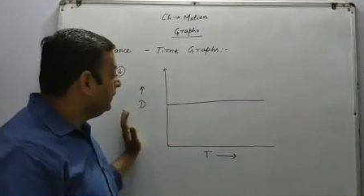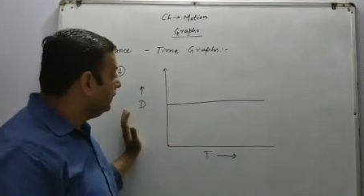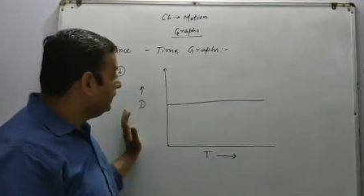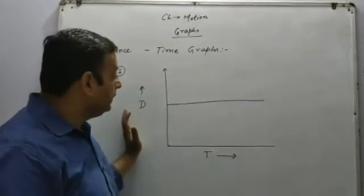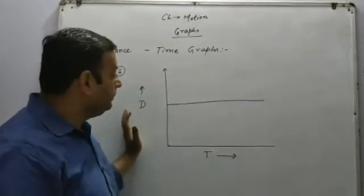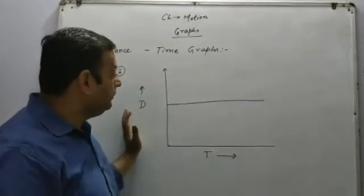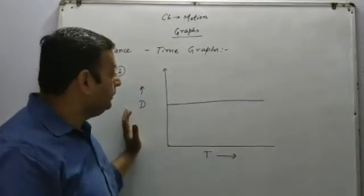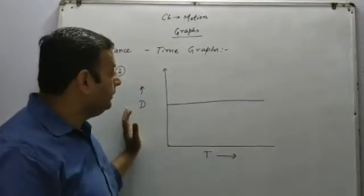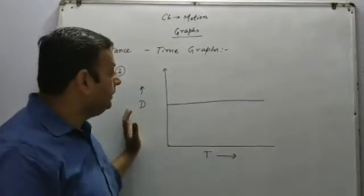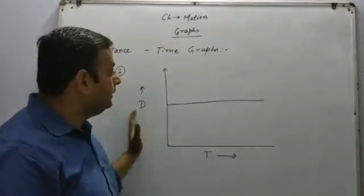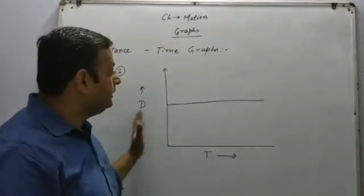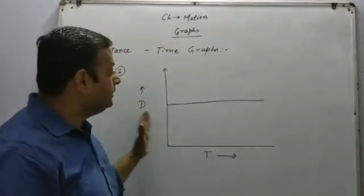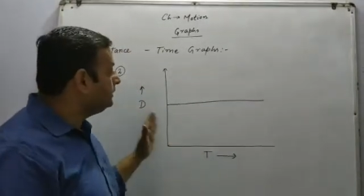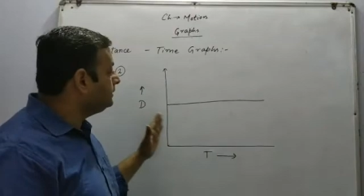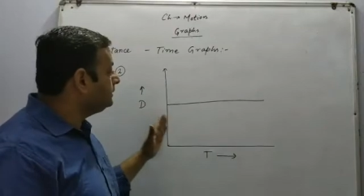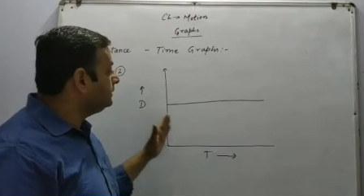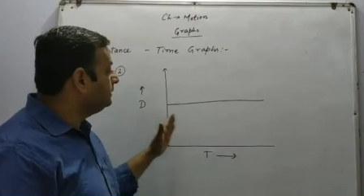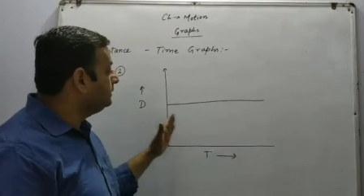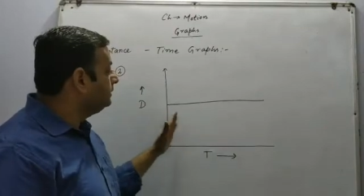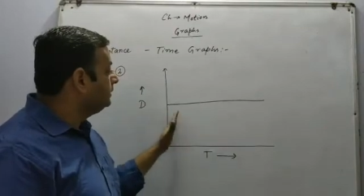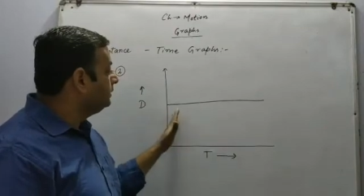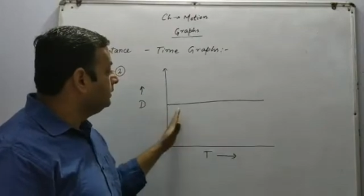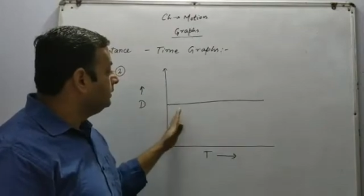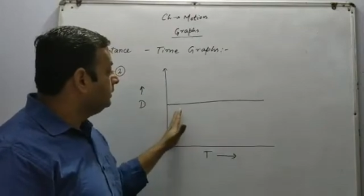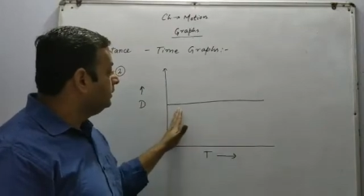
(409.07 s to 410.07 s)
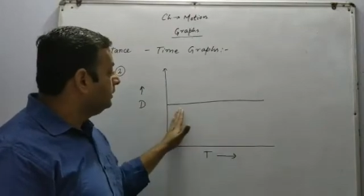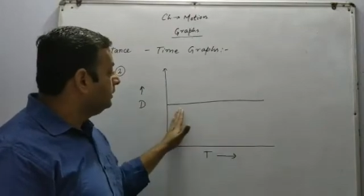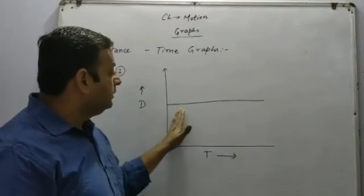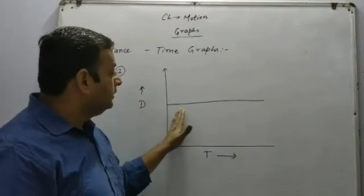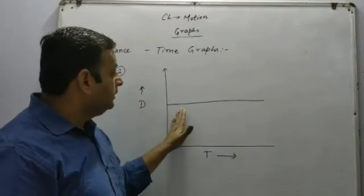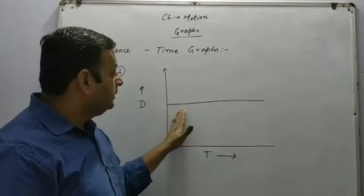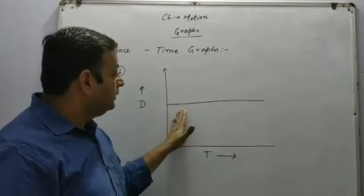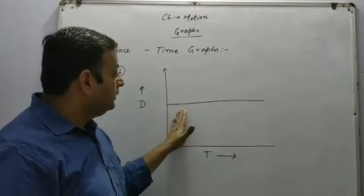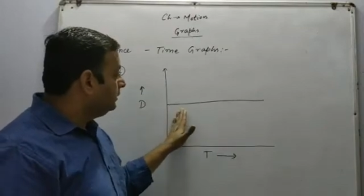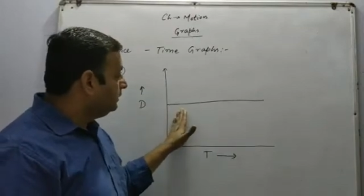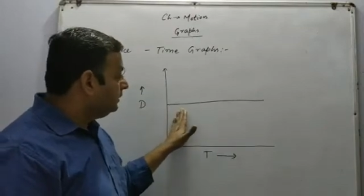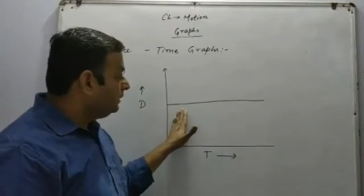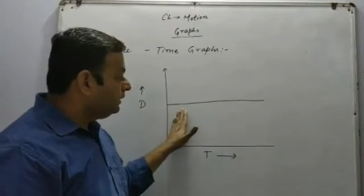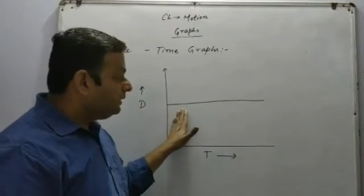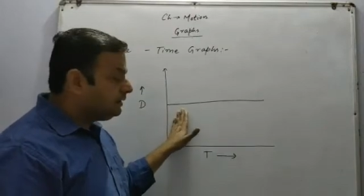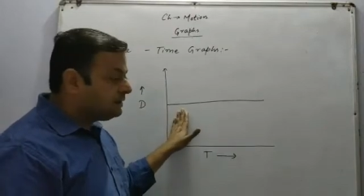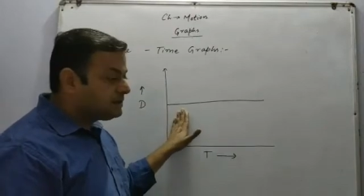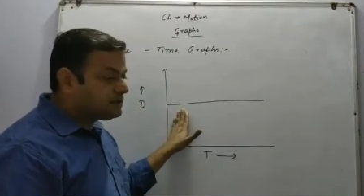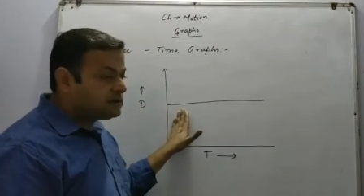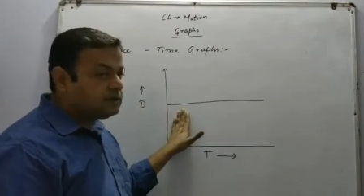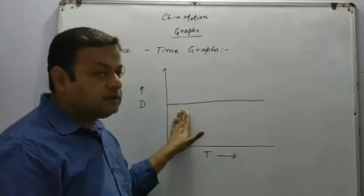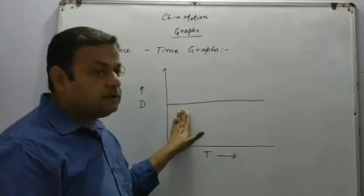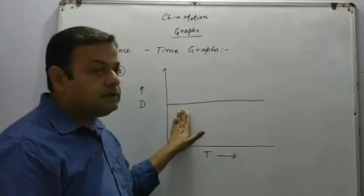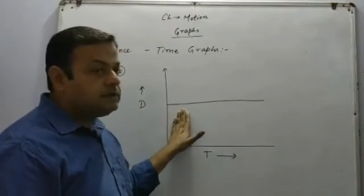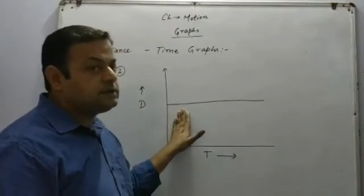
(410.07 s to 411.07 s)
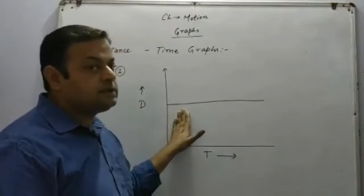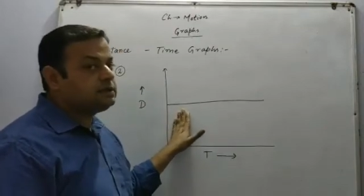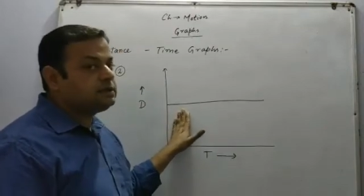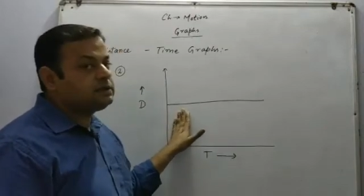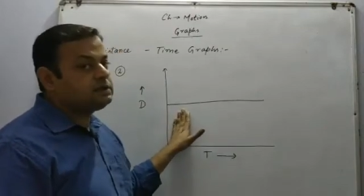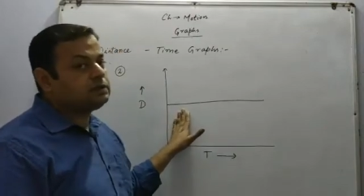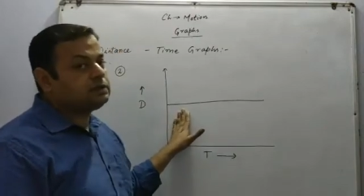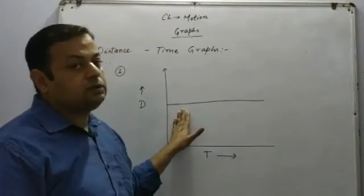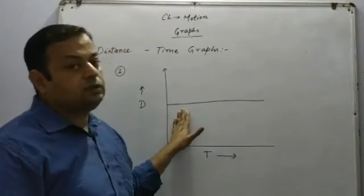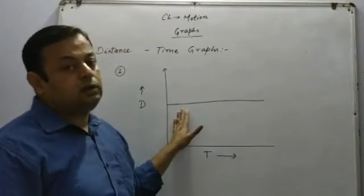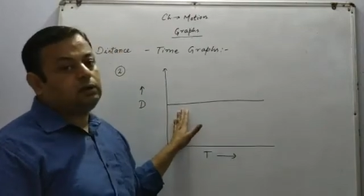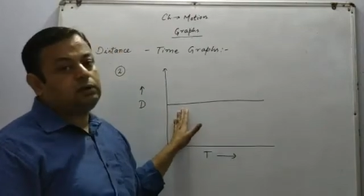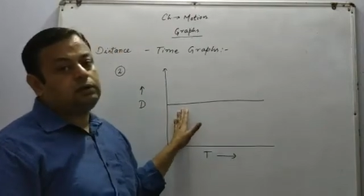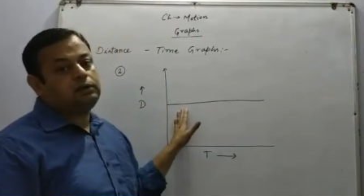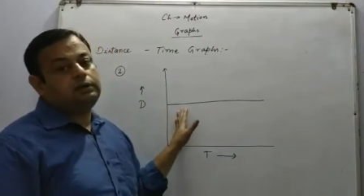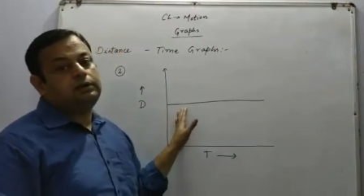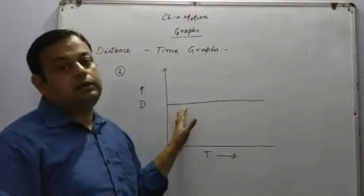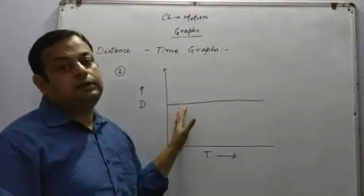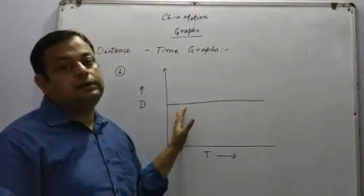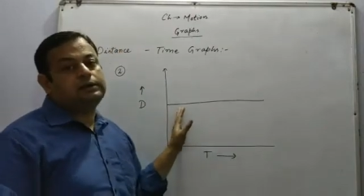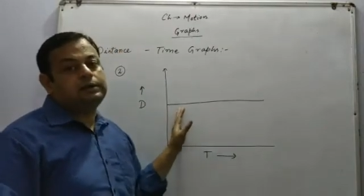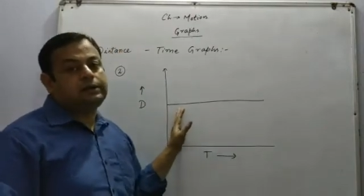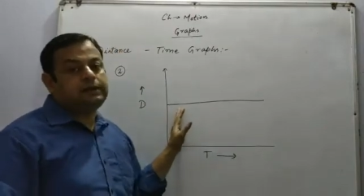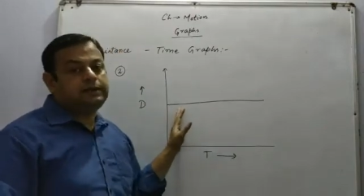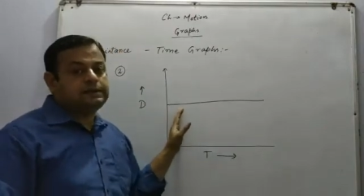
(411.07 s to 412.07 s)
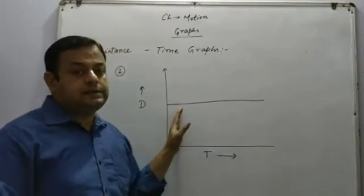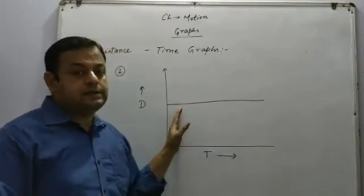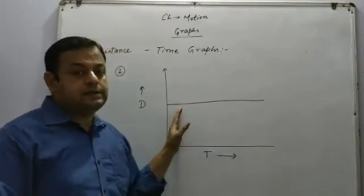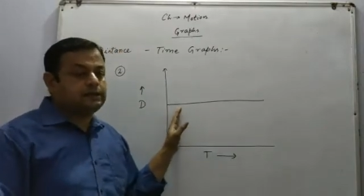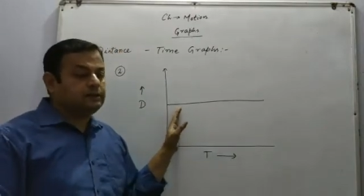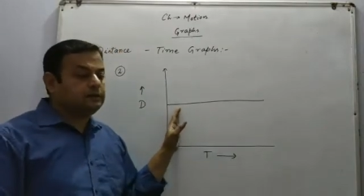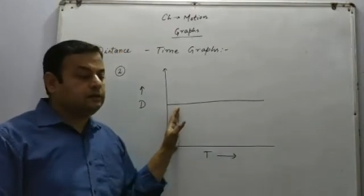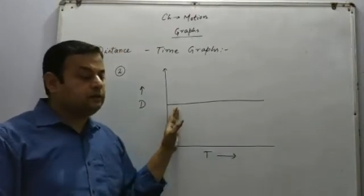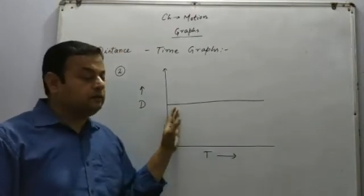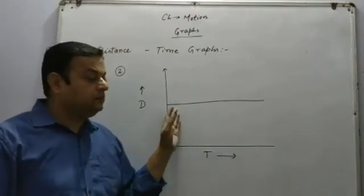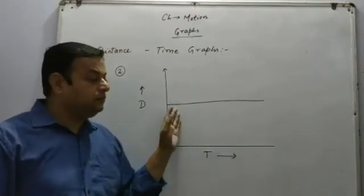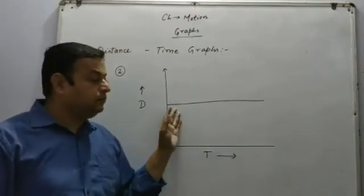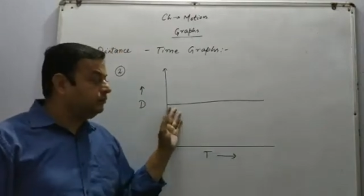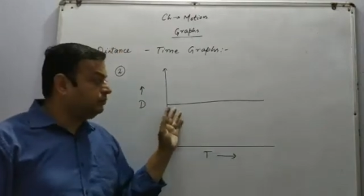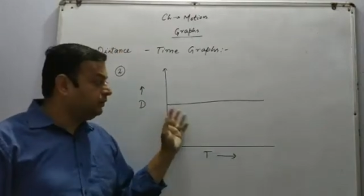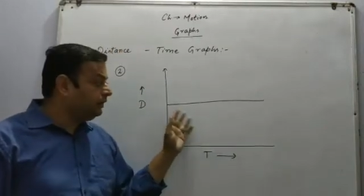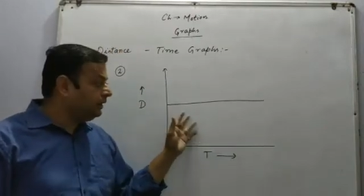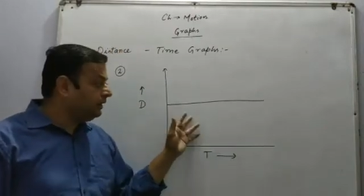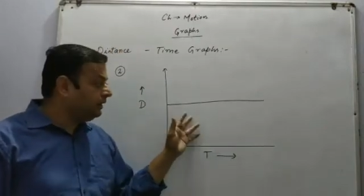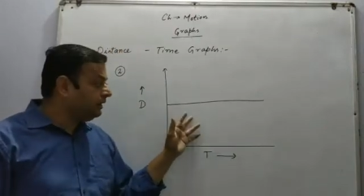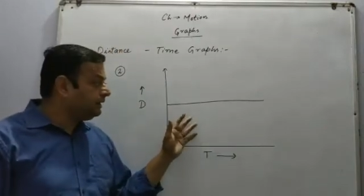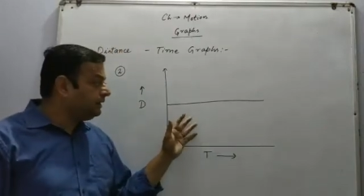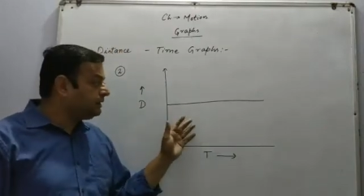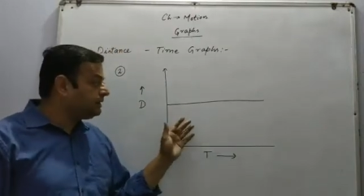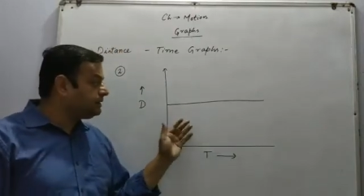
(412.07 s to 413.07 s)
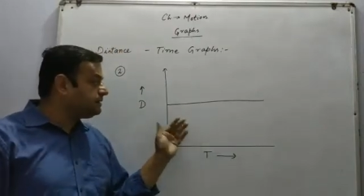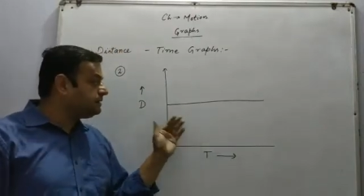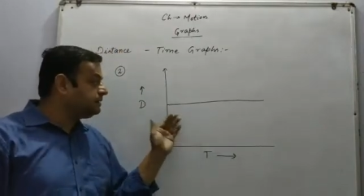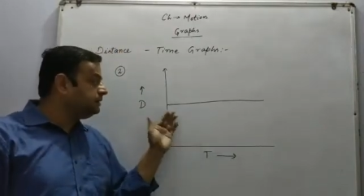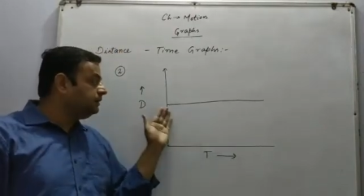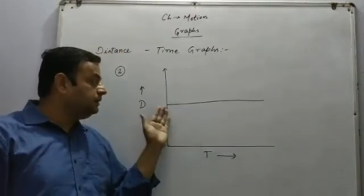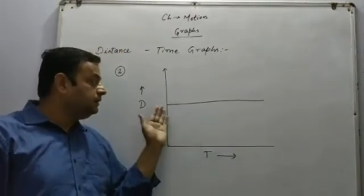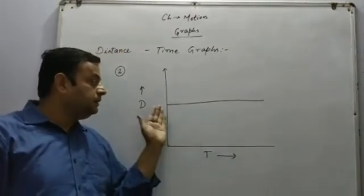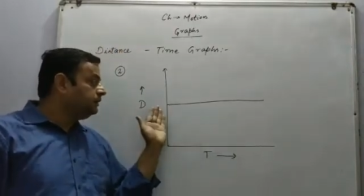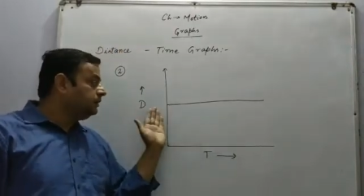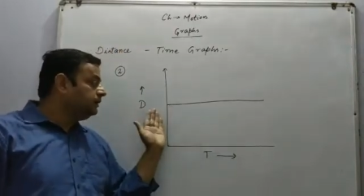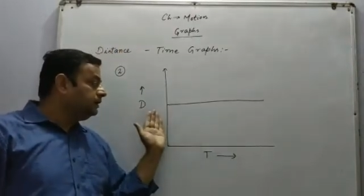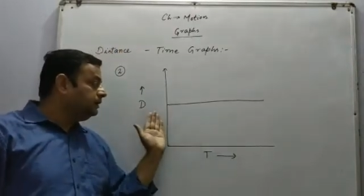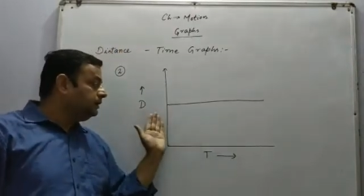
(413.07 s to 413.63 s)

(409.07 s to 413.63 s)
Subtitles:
It means the distance is not increasing, whereas